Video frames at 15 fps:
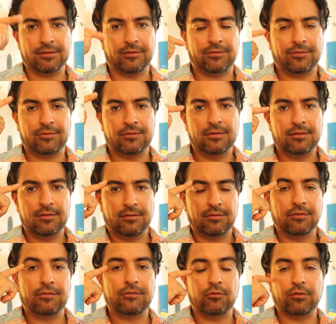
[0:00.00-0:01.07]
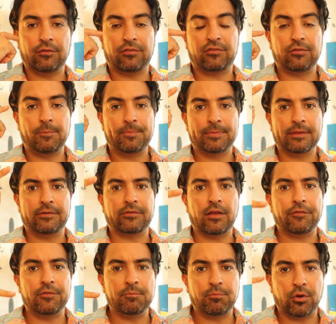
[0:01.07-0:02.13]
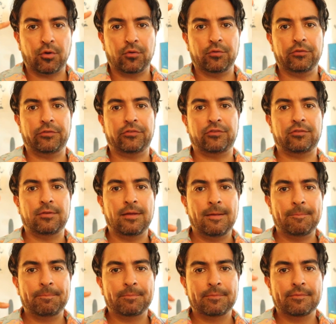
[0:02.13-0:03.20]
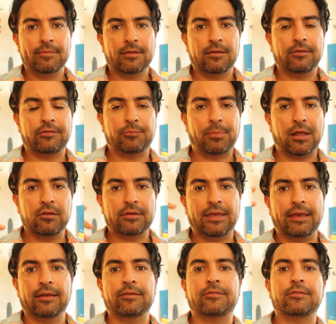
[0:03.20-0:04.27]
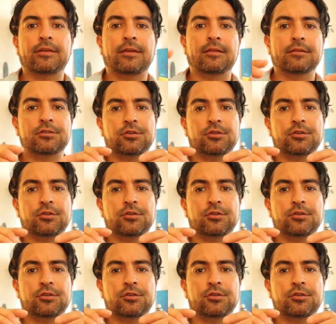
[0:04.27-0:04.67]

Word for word: This this sort of self-imposed spell casting.